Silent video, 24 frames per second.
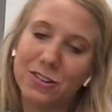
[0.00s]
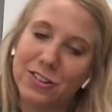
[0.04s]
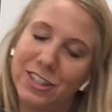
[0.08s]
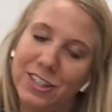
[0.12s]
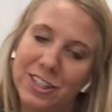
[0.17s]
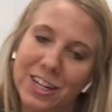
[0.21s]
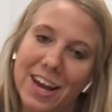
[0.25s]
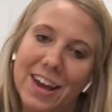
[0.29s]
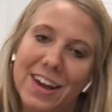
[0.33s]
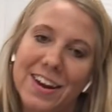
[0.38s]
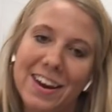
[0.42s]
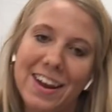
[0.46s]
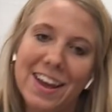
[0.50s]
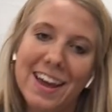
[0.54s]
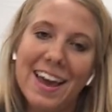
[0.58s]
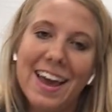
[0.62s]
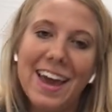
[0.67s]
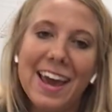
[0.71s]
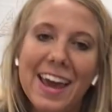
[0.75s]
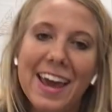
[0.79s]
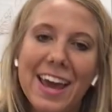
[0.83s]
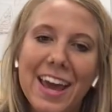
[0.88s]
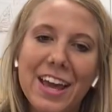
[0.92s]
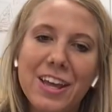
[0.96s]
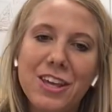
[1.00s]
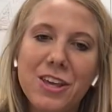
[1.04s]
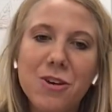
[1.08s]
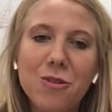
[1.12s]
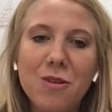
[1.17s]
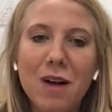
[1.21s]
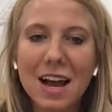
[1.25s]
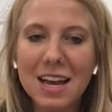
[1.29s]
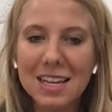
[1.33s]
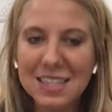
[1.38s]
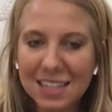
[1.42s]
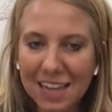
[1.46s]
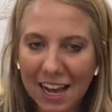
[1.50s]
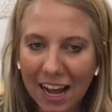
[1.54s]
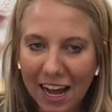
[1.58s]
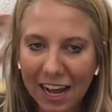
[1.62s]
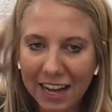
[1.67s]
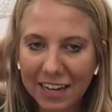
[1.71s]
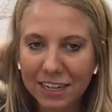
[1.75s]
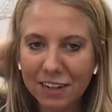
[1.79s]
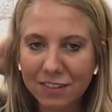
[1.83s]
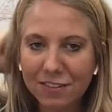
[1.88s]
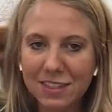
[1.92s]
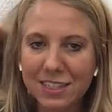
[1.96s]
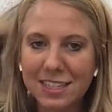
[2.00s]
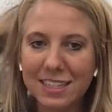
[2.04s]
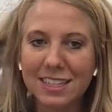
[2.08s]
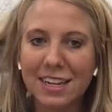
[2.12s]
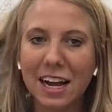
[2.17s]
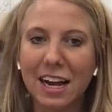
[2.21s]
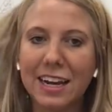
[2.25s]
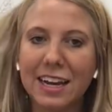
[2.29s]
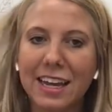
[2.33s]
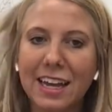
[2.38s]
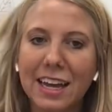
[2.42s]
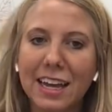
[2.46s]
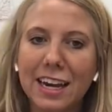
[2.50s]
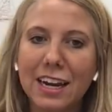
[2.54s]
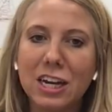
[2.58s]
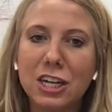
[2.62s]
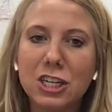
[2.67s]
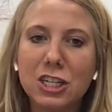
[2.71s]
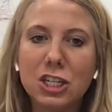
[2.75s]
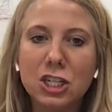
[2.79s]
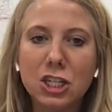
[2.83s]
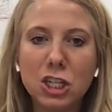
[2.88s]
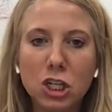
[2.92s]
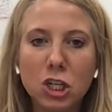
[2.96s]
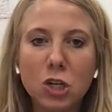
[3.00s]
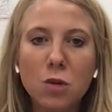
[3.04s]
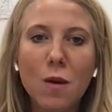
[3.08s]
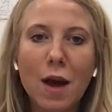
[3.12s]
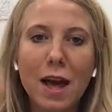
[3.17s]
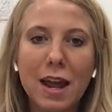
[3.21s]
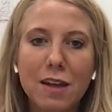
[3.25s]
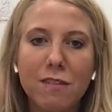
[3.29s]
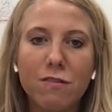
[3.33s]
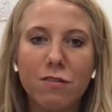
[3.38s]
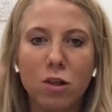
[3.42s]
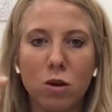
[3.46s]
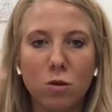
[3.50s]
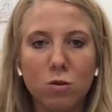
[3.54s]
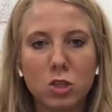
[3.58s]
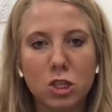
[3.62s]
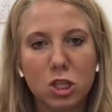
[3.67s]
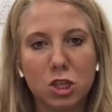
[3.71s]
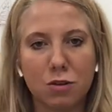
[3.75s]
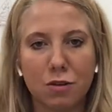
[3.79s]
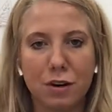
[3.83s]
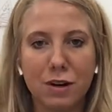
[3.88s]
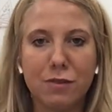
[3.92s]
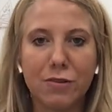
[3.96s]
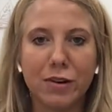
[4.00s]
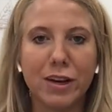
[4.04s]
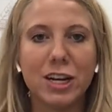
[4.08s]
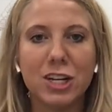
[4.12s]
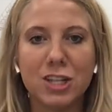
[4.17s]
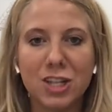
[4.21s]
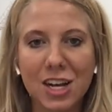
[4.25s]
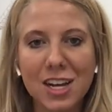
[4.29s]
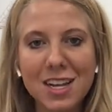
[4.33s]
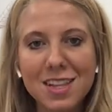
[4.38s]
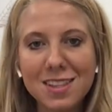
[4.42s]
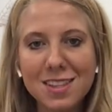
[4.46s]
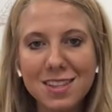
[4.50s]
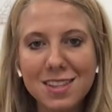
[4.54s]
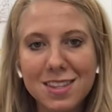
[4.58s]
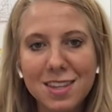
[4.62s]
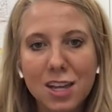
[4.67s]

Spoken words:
region. And you guys kind of studied 2 out of those 3 regions.